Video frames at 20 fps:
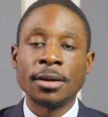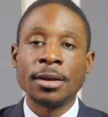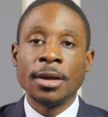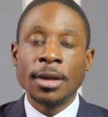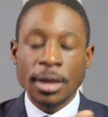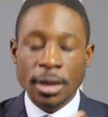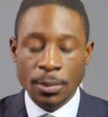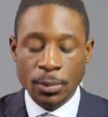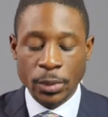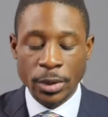
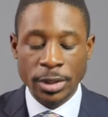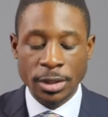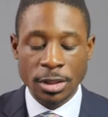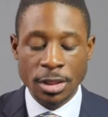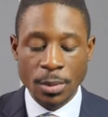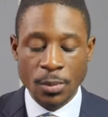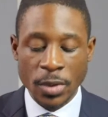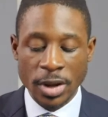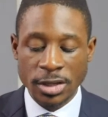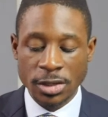
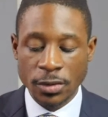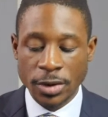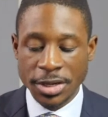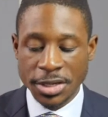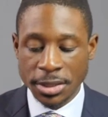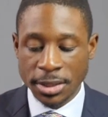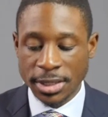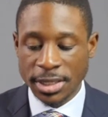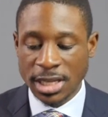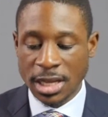
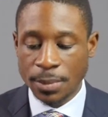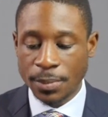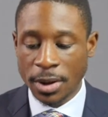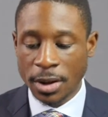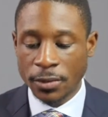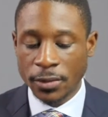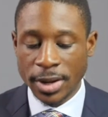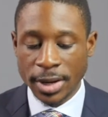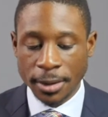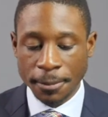Let's keep on
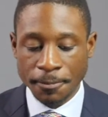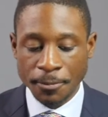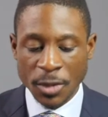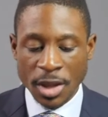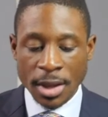reading.